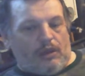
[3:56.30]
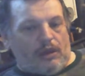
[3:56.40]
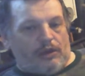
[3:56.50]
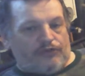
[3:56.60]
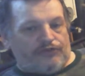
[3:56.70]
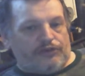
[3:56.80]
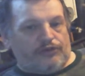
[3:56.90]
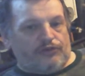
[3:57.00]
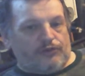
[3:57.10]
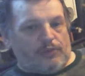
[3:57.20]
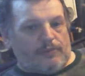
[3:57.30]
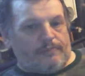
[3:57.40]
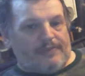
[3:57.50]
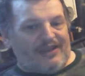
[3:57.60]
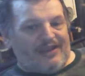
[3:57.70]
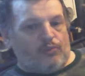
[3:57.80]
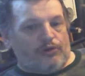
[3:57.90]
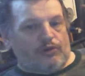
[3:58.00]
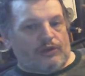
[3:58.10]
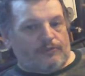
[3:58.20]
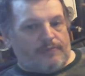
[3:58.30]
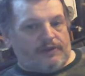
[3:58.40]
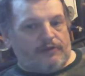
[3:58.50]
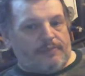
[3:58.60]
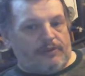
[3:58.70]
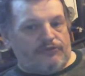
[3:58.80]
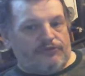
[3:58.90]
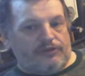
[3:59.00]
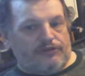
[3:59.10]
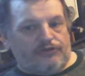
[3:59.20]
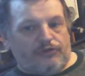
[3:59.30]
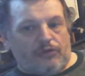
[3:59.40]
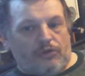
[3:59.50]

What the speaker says: and I'll send you this one back where you have to pay the postage,